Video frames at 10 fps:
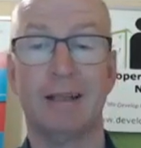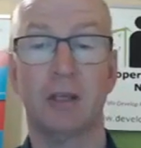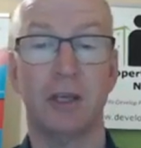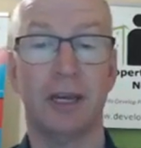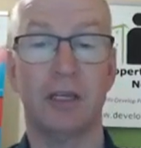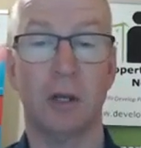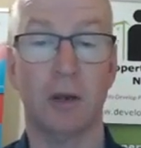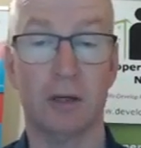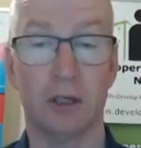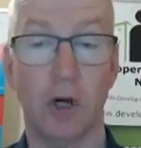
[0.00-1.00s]
So you need
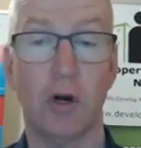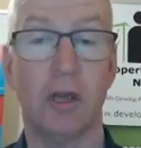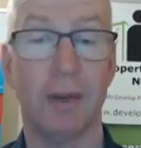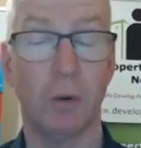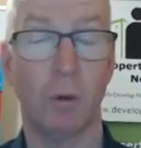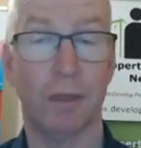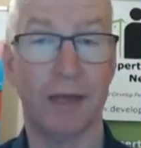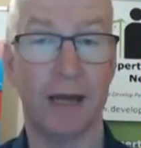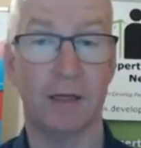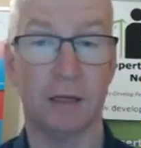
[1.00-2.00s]
to document
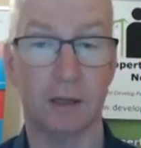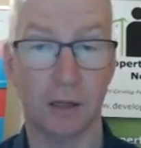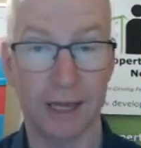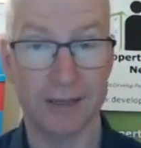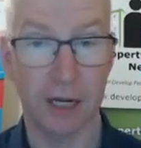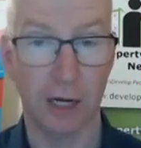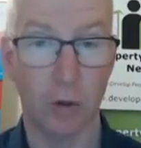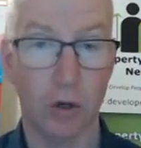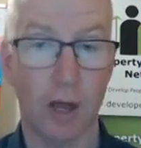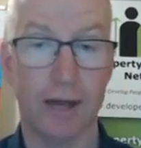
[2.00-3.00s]
what that is going to
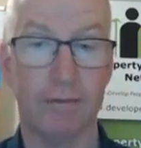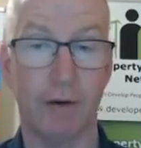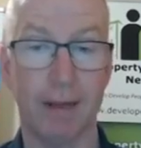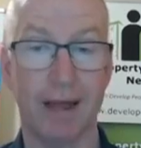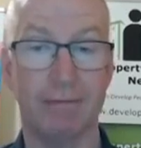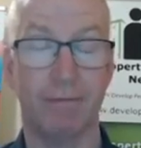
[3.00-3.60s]
look like from